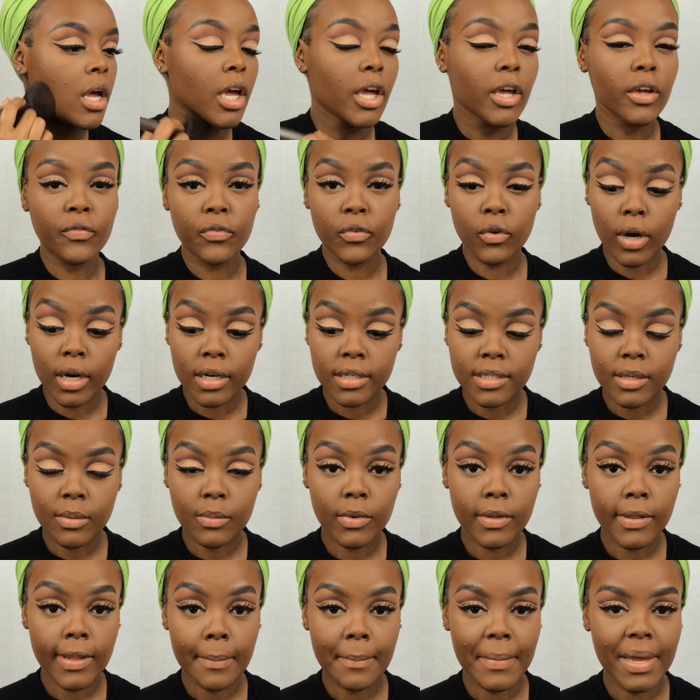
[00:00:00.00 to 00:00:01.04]
If you are
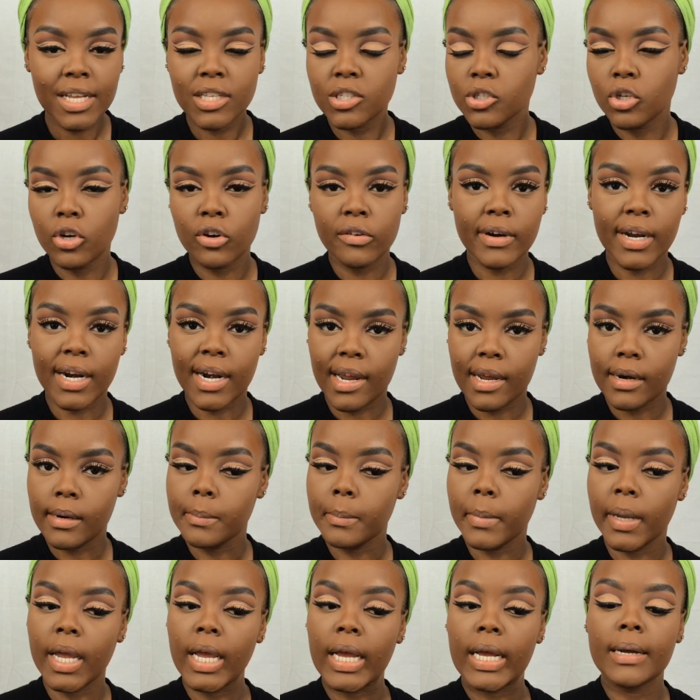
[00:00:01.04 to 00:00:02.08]
someone that bakes, go right ahead
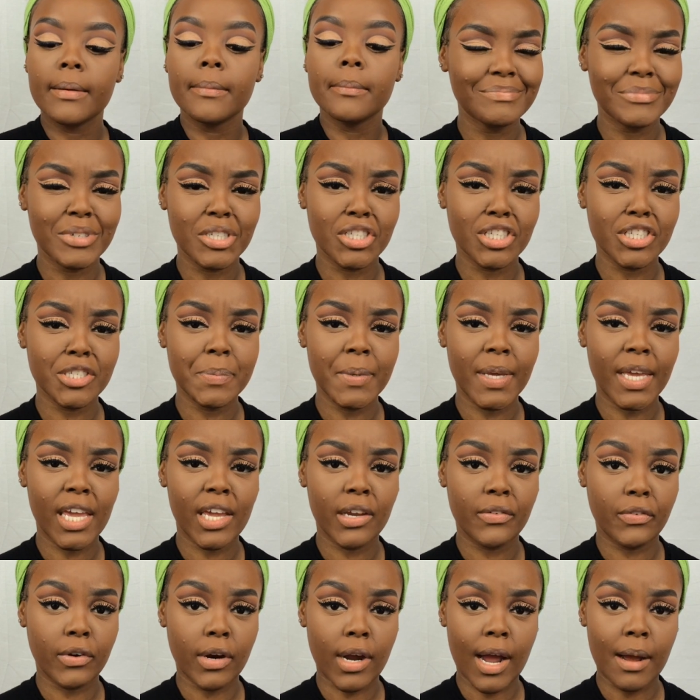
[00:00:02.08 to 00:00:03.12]
and bake. But just be
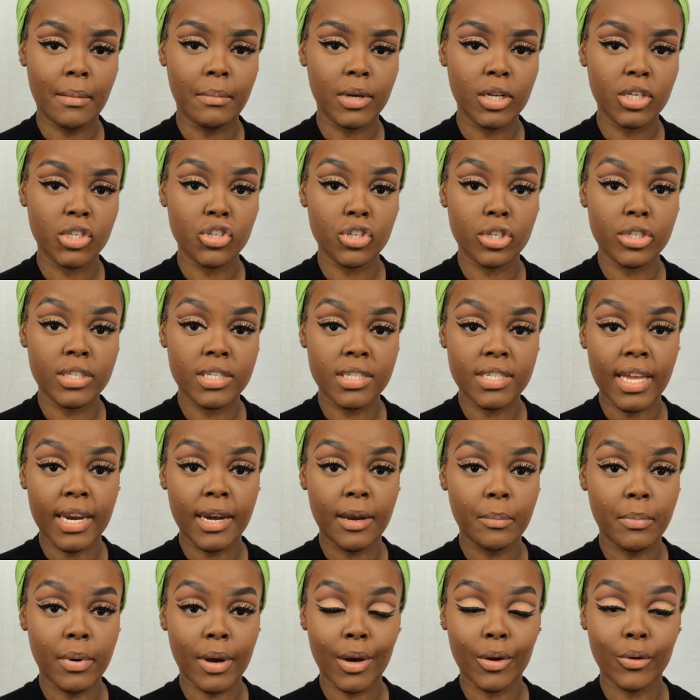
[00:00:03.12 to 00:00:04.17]
careful how much
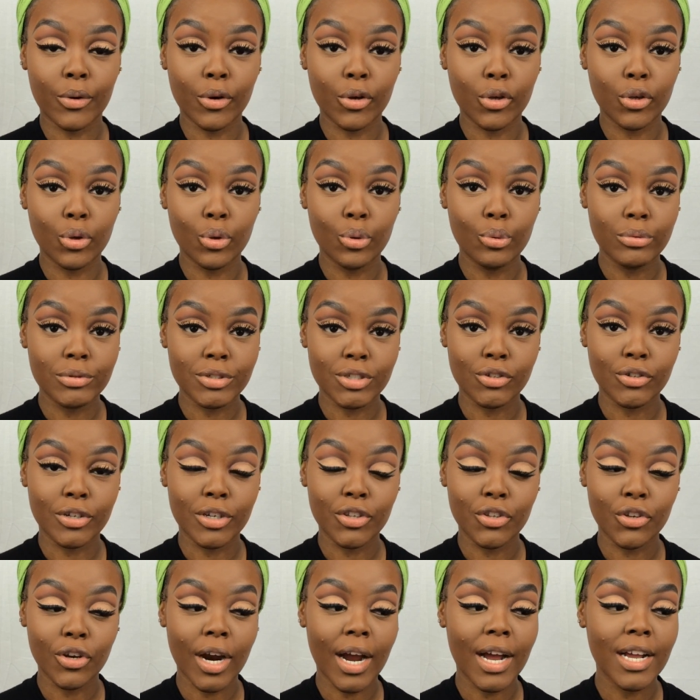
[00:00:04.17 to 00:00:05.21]
setting powder you use
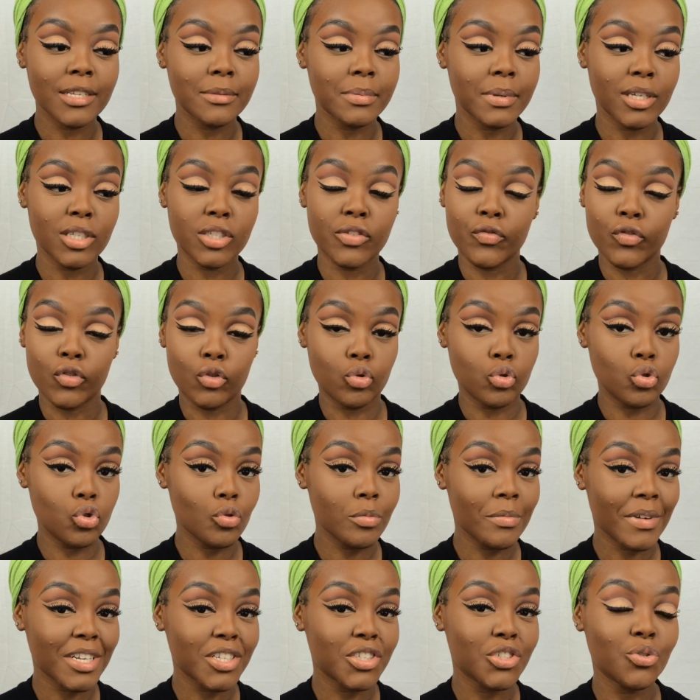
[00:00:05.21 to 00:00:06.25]
underneath your eyes, because if you use
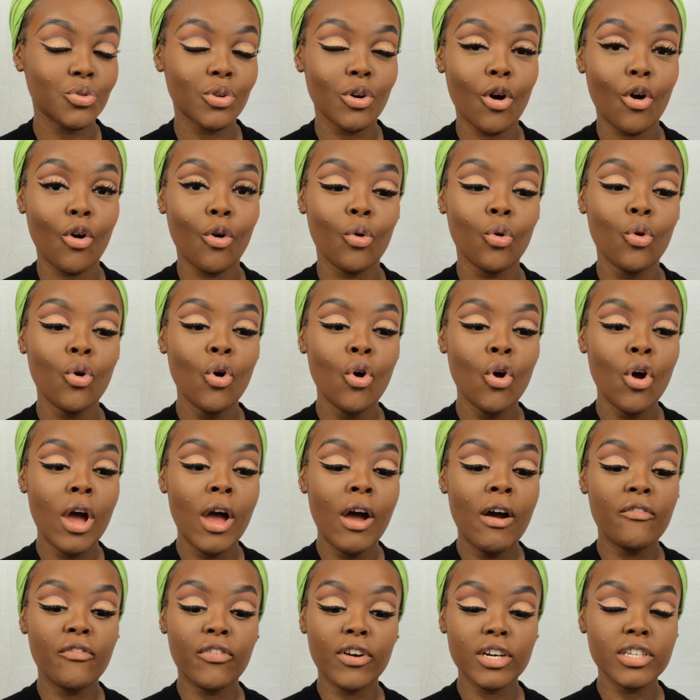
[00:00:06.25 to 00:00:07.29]
too much, you go,
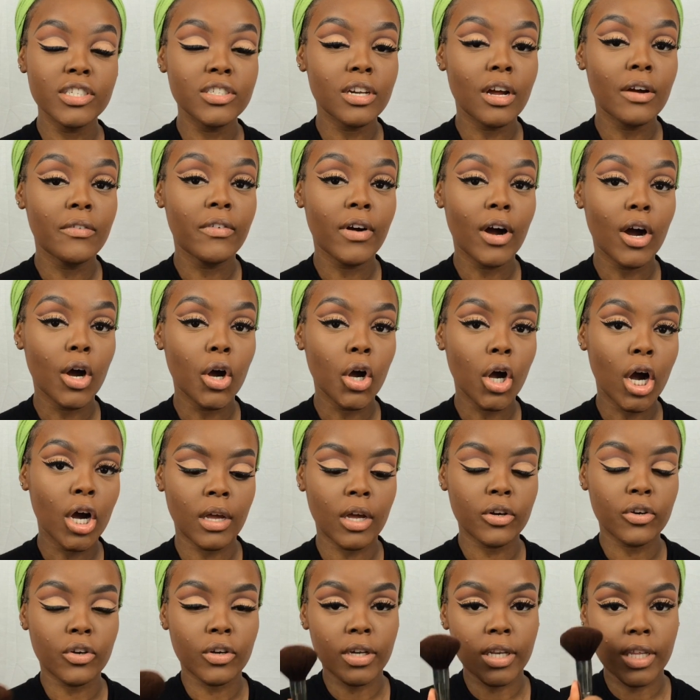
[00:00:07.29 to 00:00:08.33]
first of all,
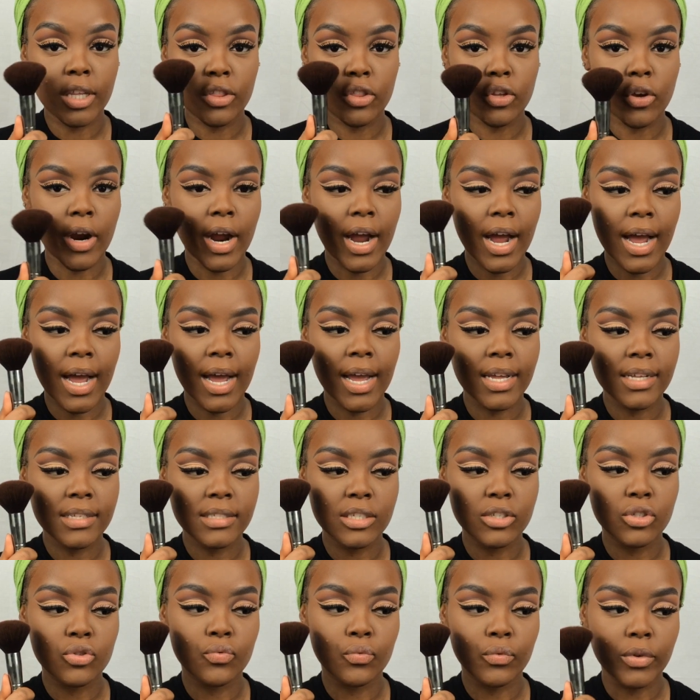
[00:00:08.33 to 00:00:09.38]
underneath your eyes,
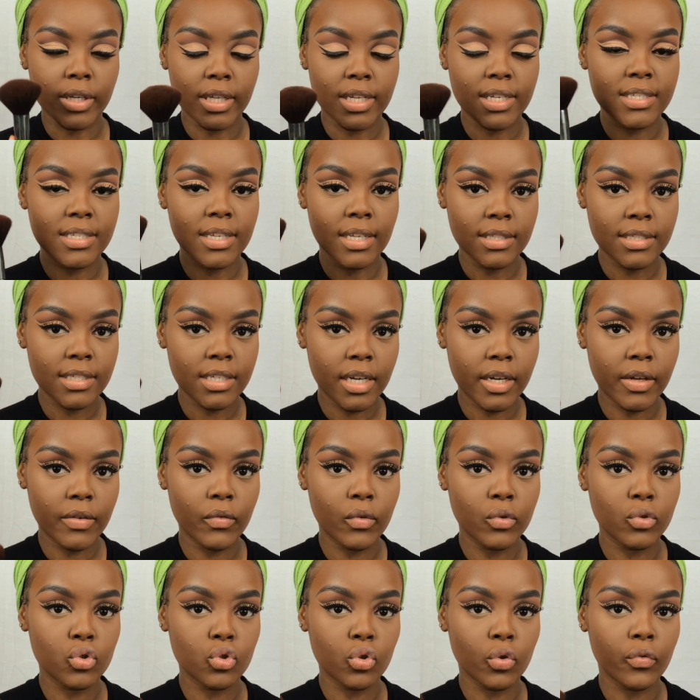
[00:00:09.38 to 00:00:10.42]
it's really sensitive.
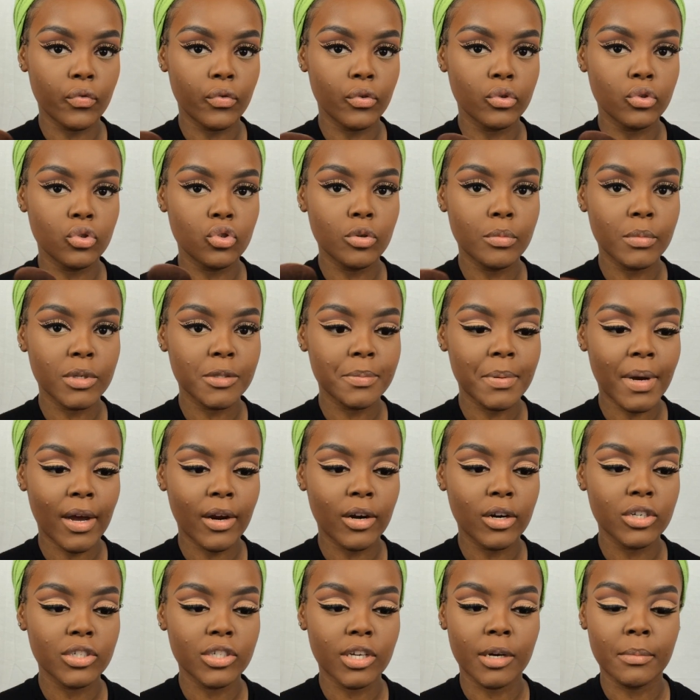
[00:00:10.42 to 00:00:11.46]
So if you use too much
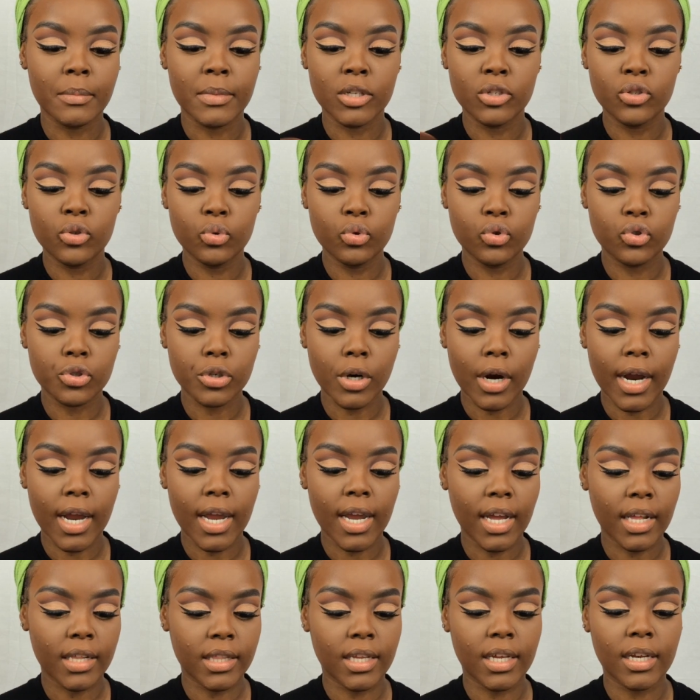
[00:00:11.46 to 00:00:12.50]
powder, it's going to be too
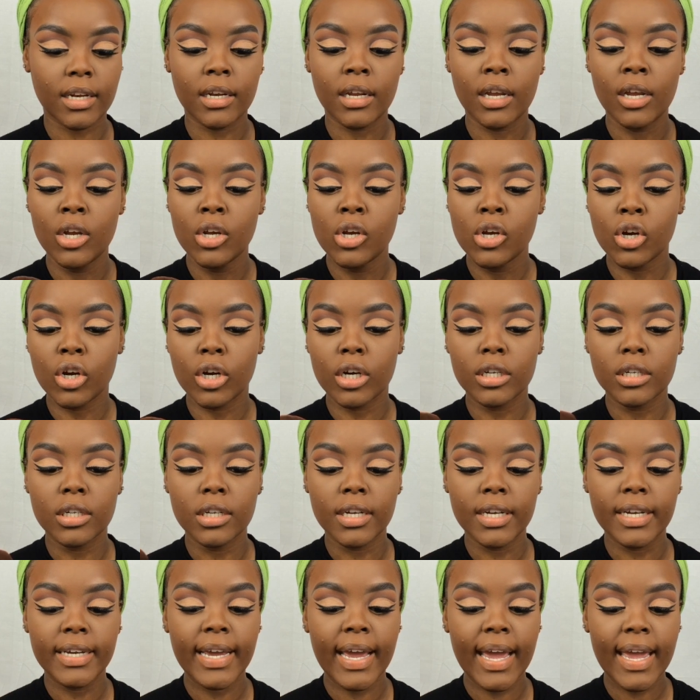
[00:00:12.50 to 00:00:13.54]
drying, and then it's going to
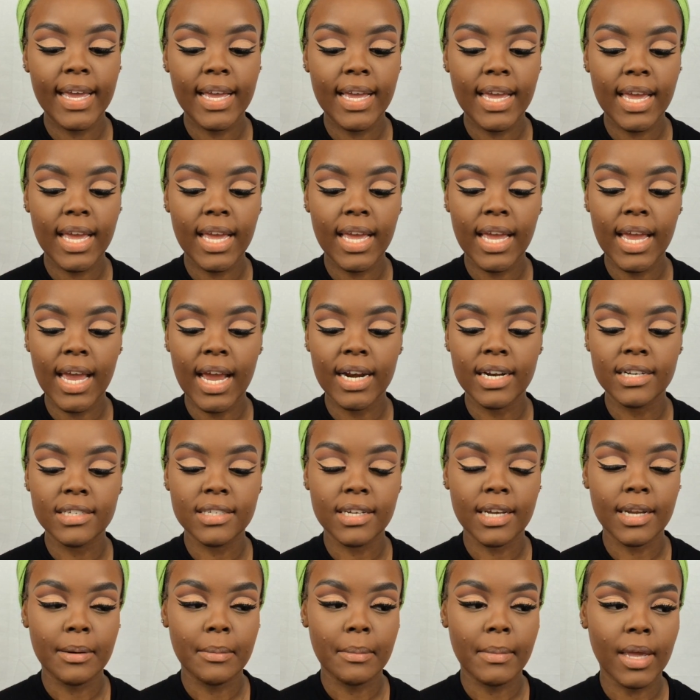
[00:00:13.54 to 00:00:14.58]
look cakey, and it's
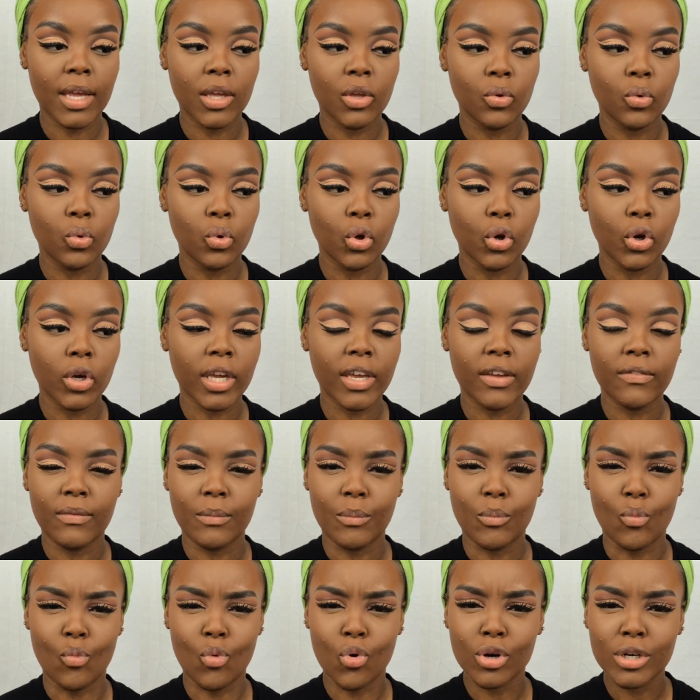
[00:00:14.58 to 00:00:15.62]
going to make you look
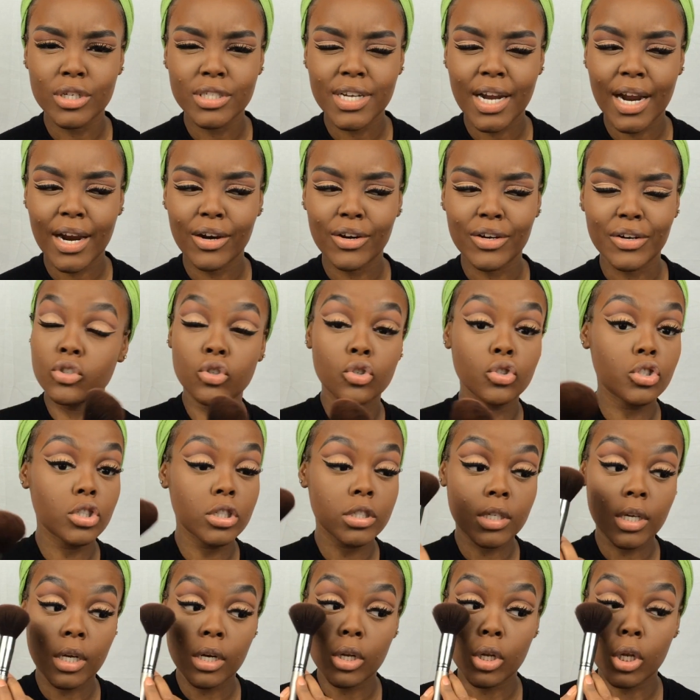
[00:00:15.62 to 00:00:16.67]
even more tired. You're
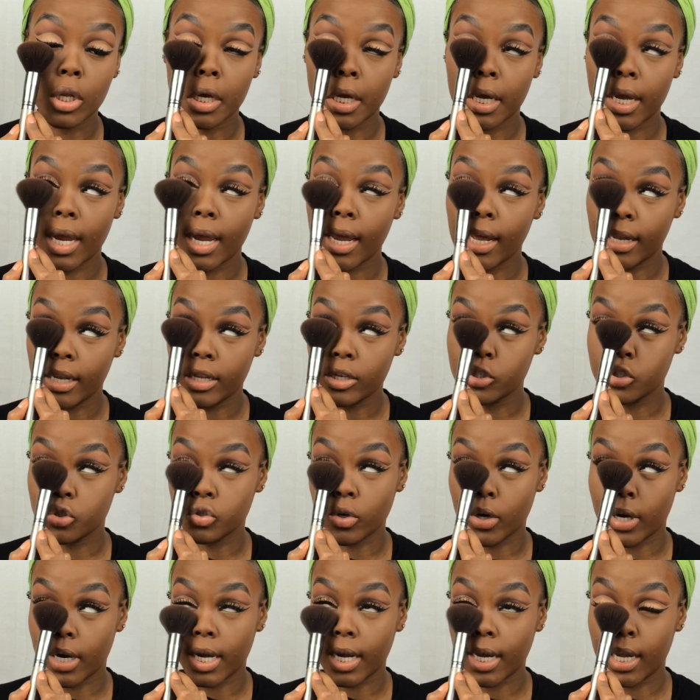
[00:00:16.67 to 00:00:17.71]
just going to look hella
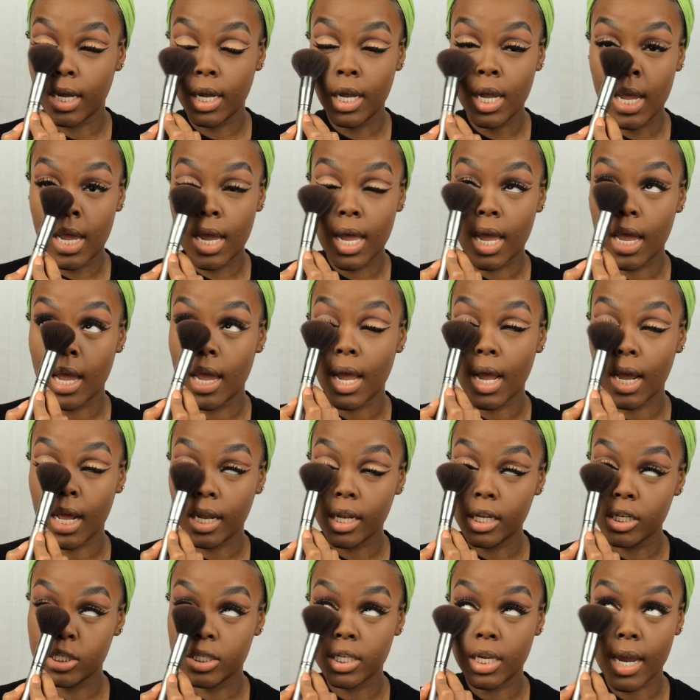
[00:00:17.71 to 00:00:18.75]
dry,
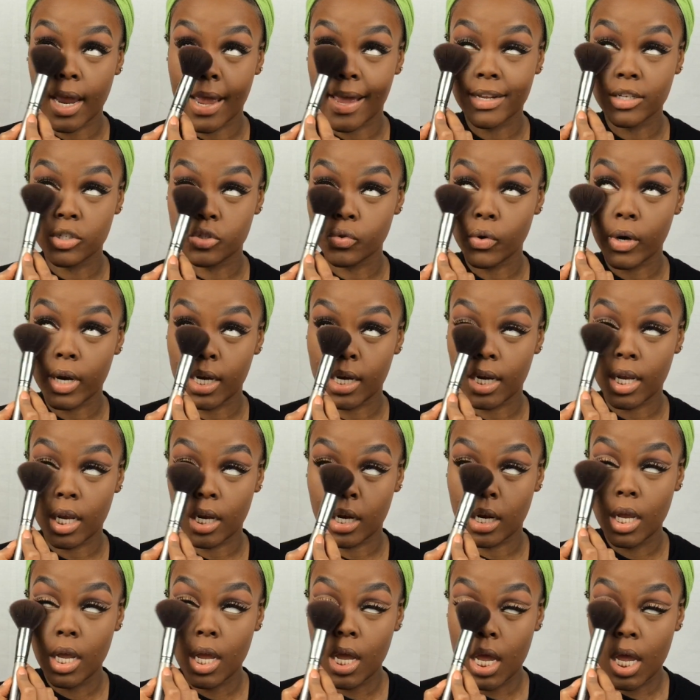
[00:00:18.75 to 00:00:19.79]
hella dehydrated,